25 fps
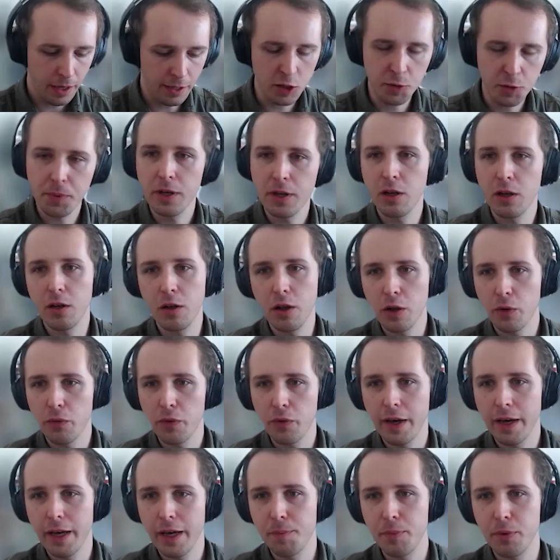there's been a lot of
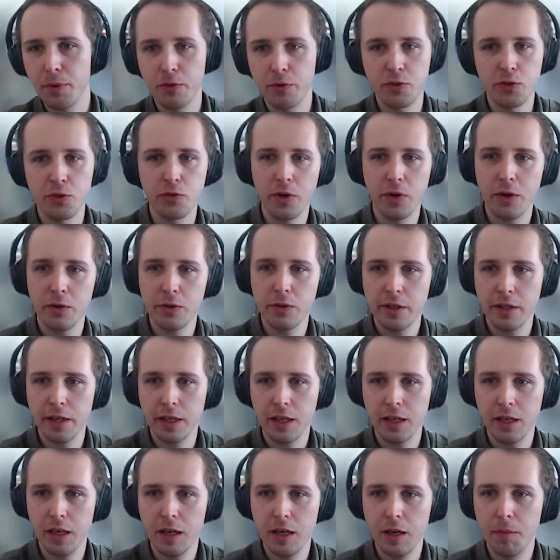hype
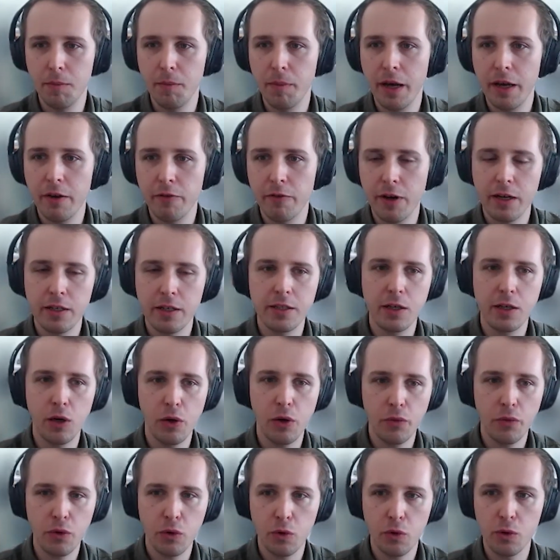surrounding
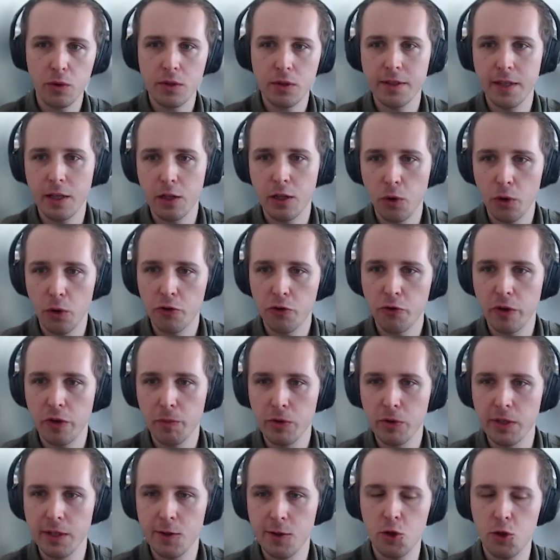Bayraktar, of course, and then loitering
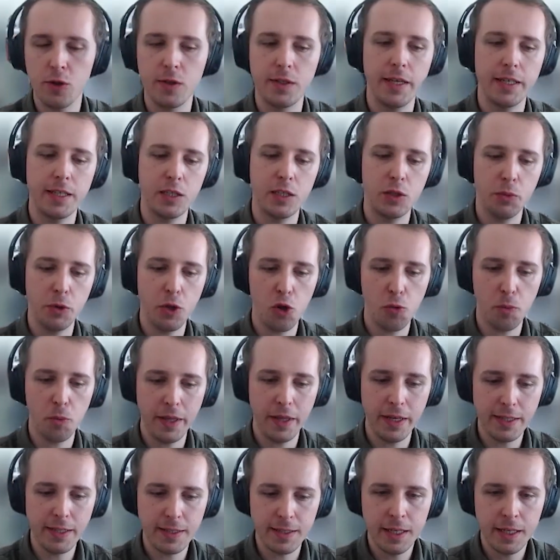munitions like
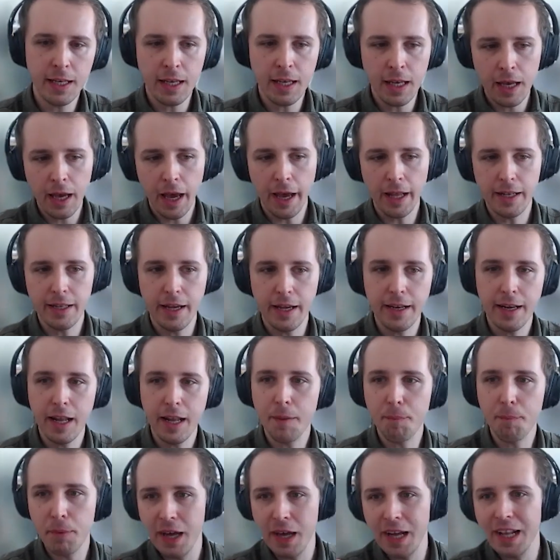switchblades. And then
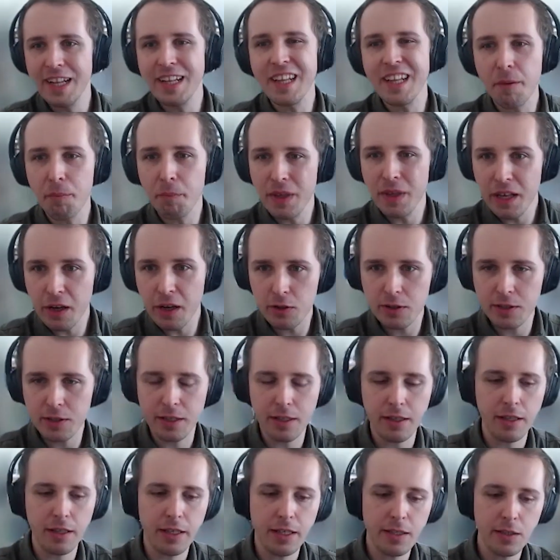it appears,
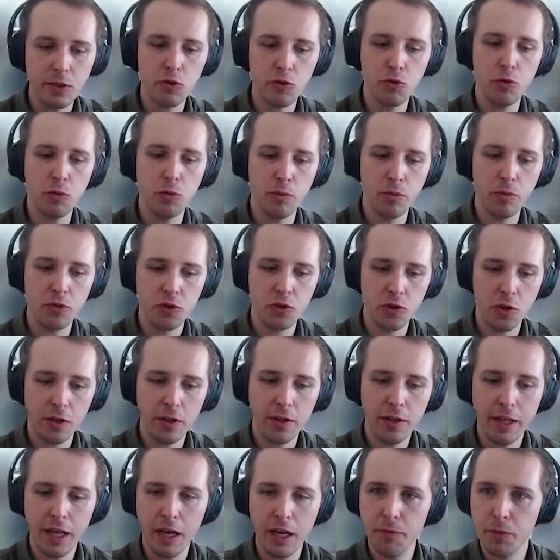at least, to
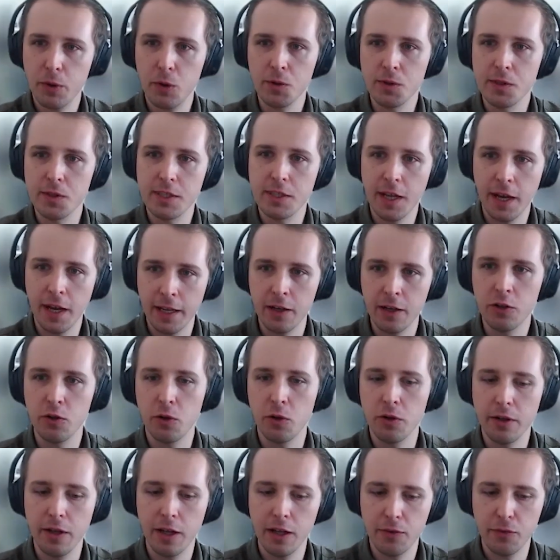suddenly have gone silent
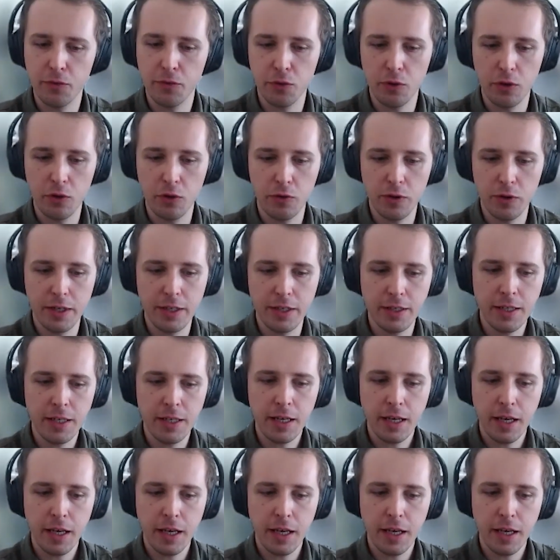on that front, right?